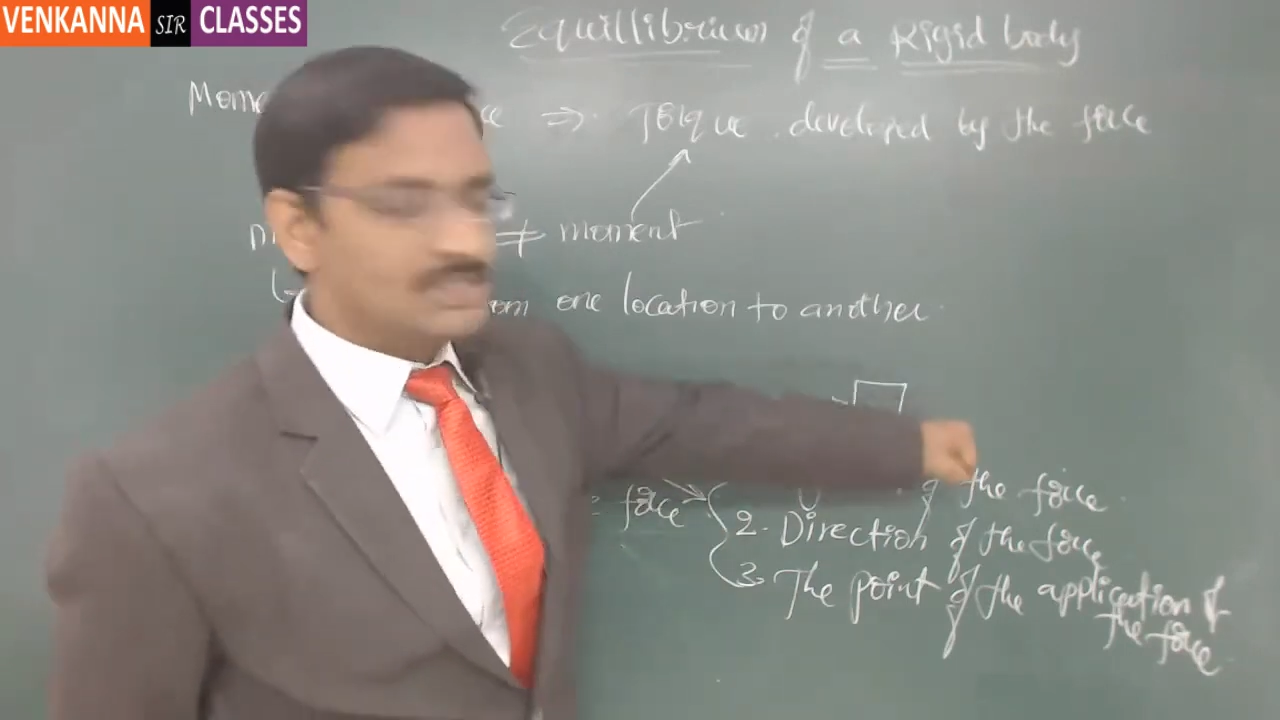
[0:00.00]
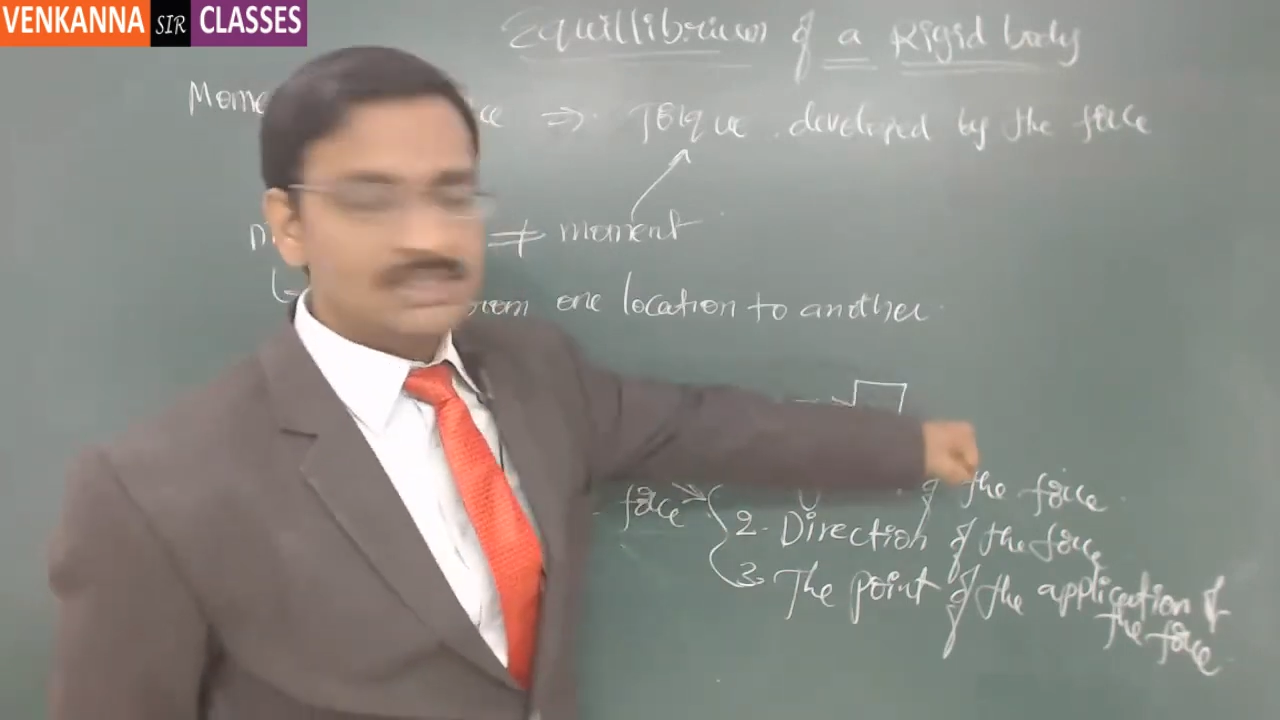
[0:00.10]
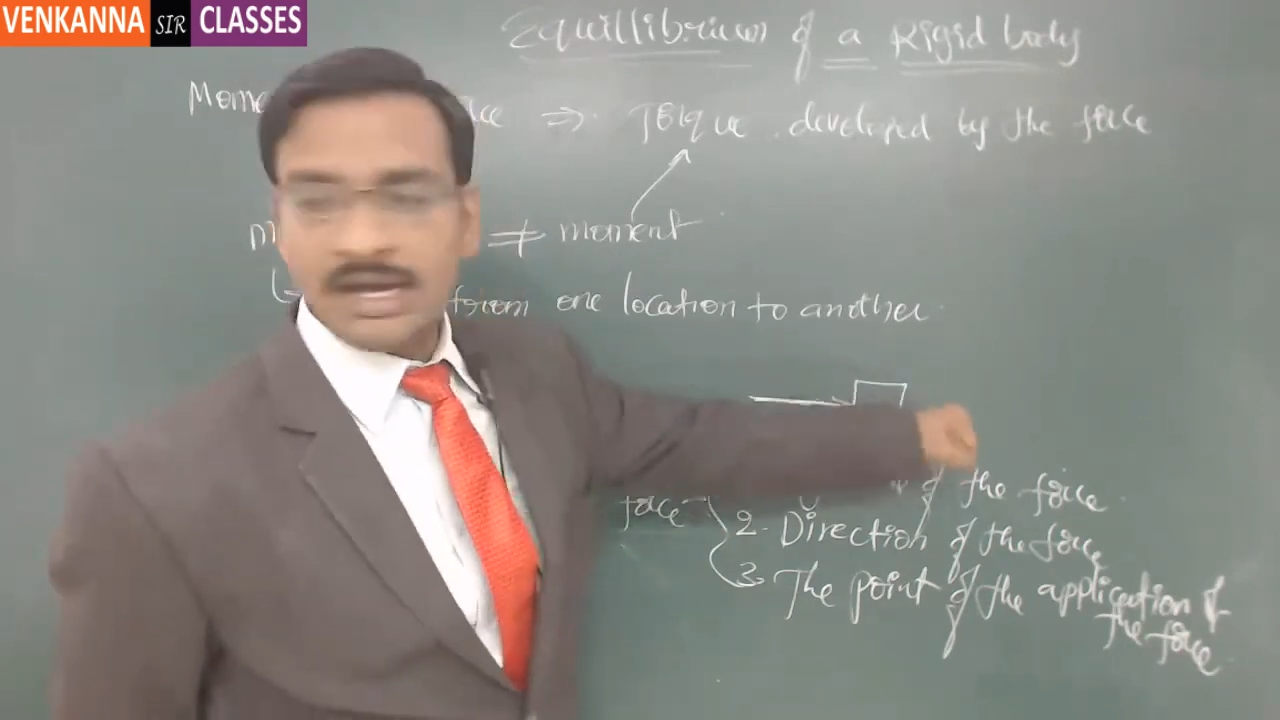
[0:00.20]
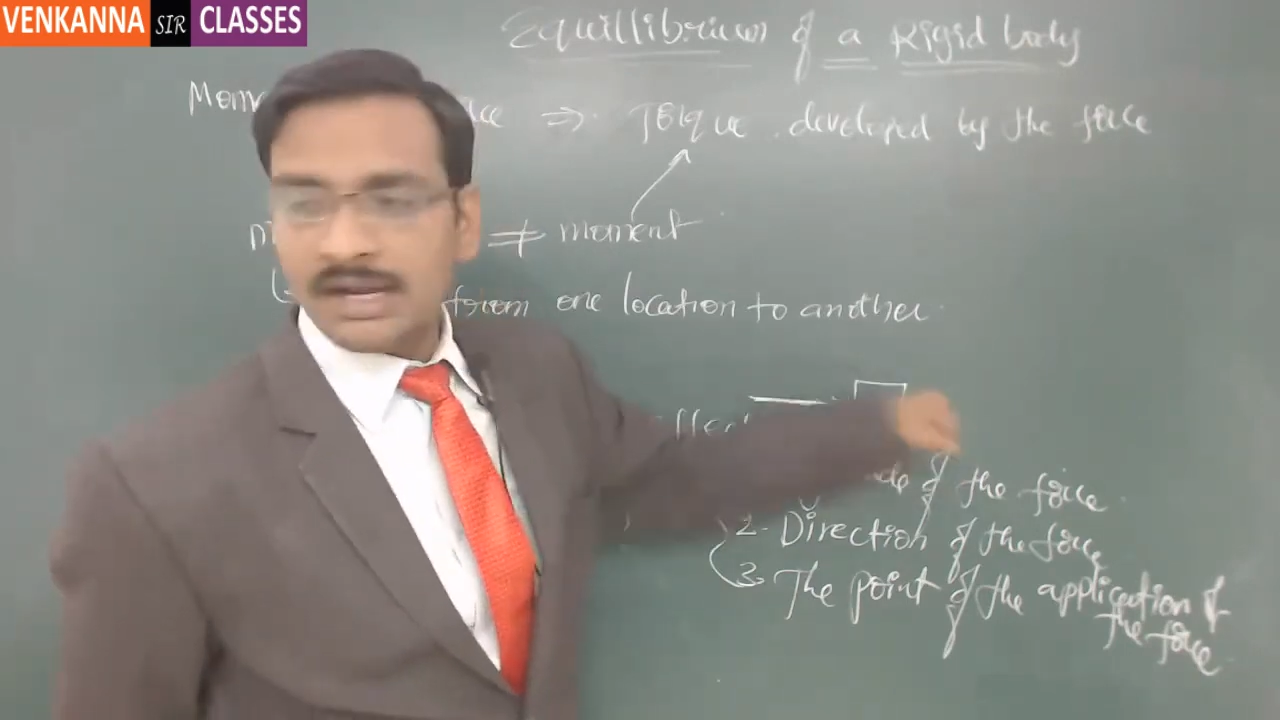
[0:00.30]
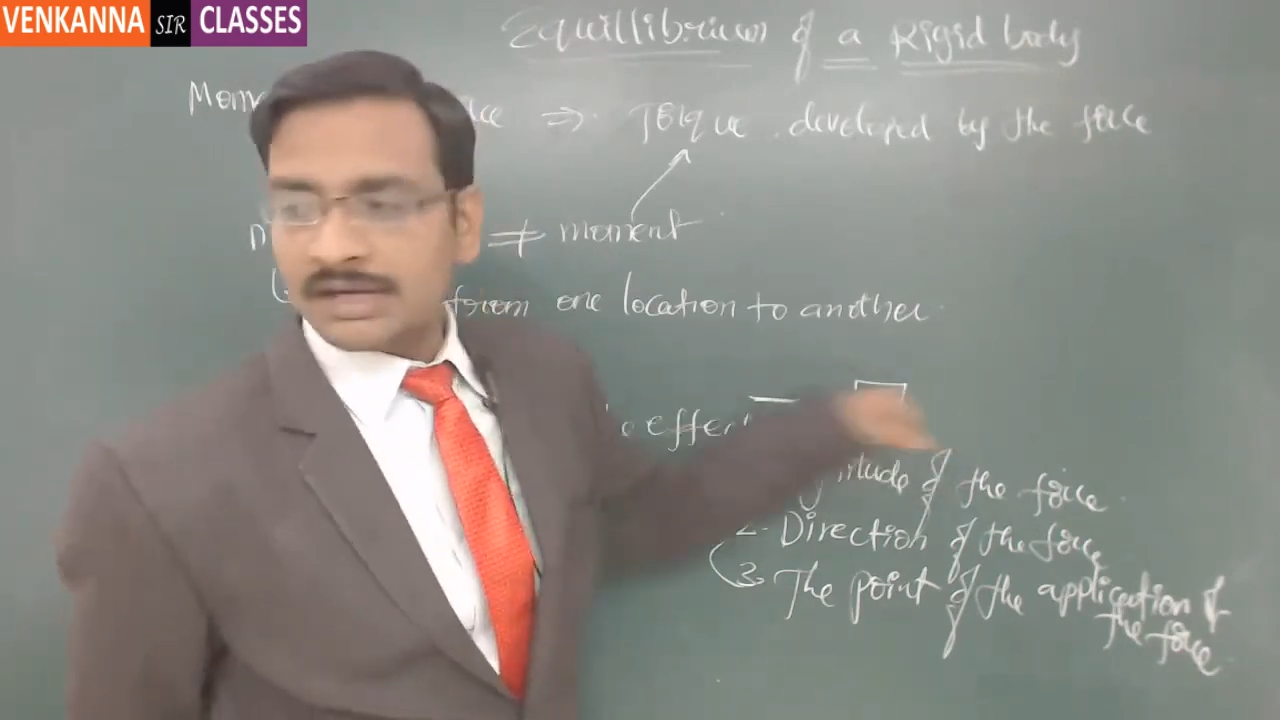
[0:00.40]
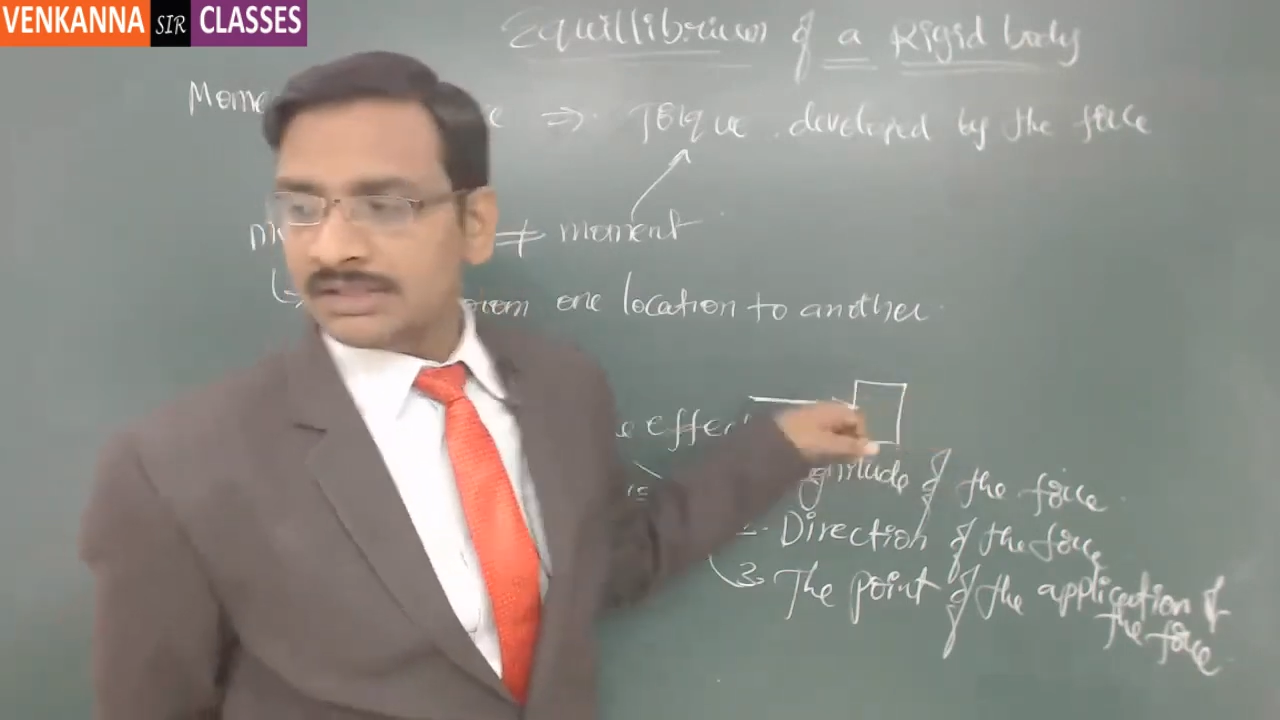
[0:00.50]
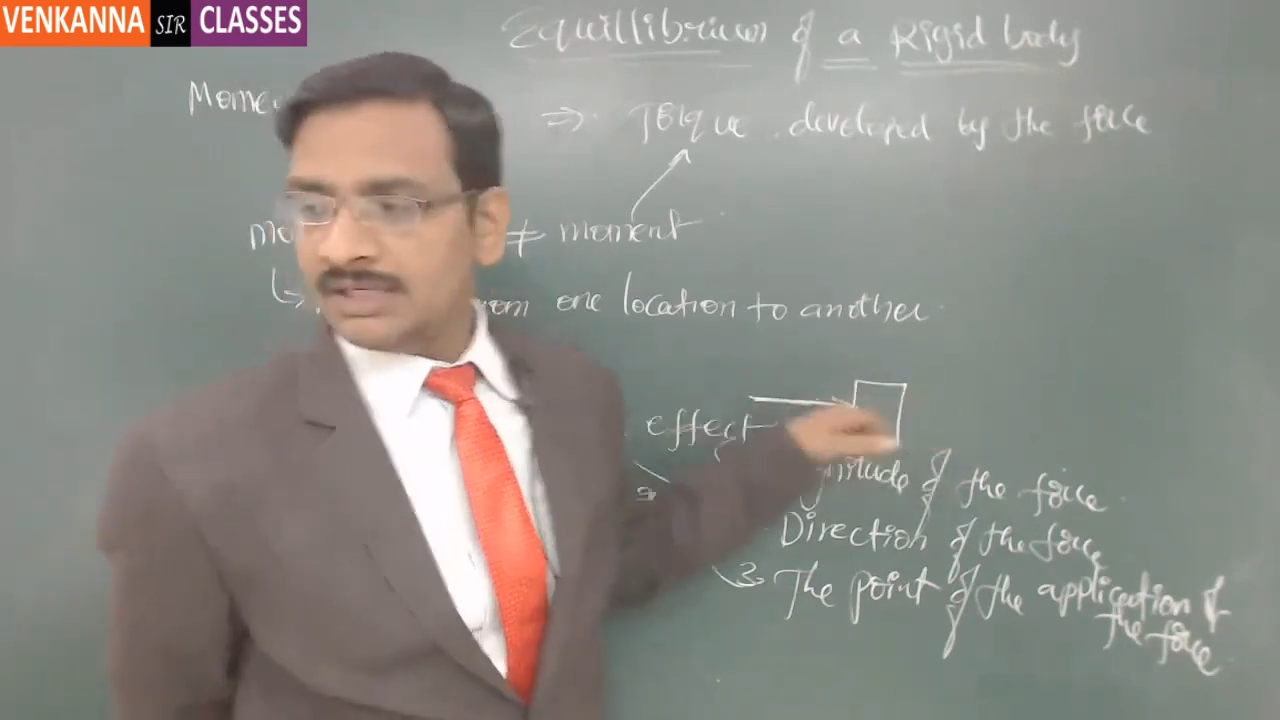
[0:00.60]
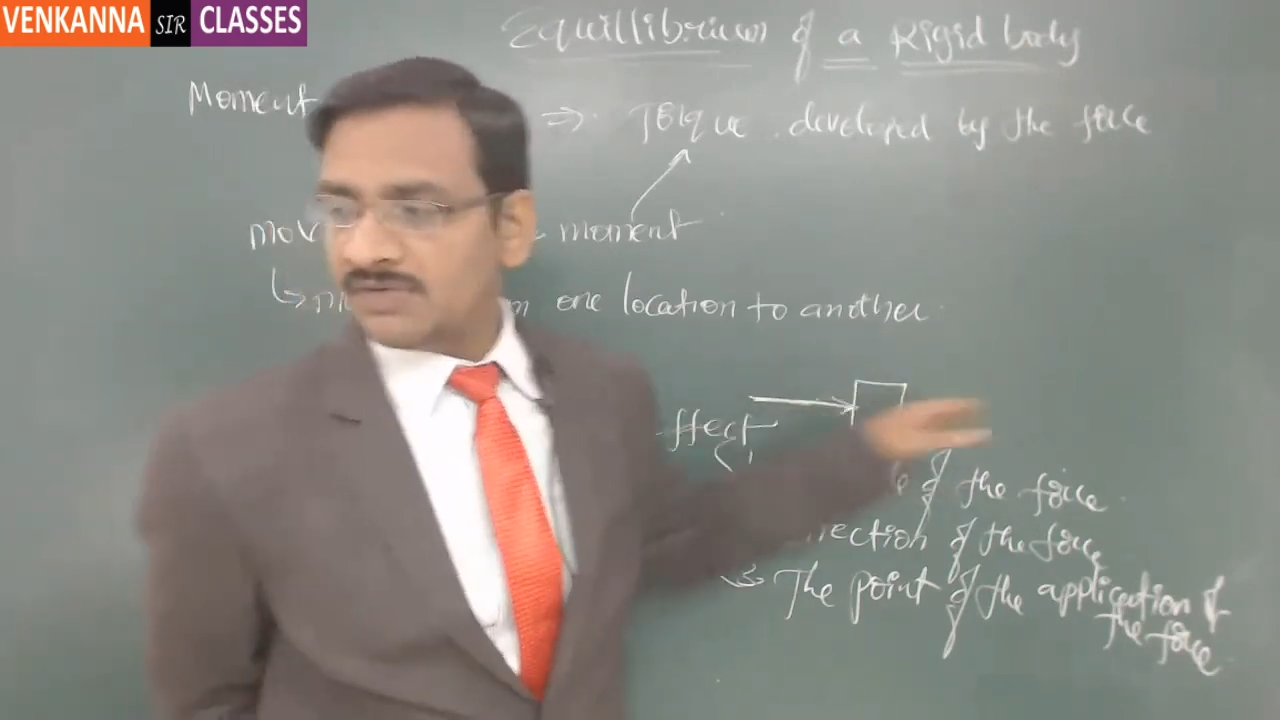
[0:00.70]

this direction,